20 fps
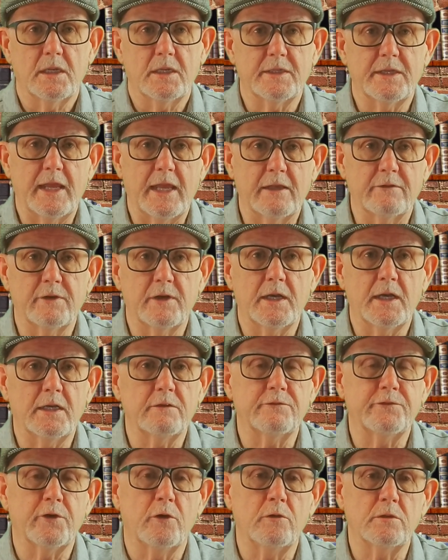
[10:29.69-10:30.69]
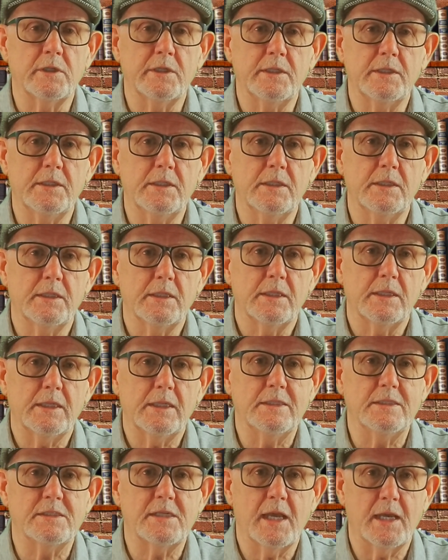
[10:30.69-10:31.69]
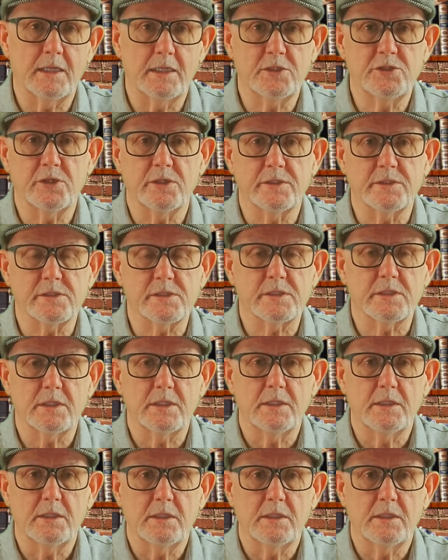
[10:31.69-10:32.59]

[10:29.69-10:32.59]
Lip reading: an ever unfolding intelligence,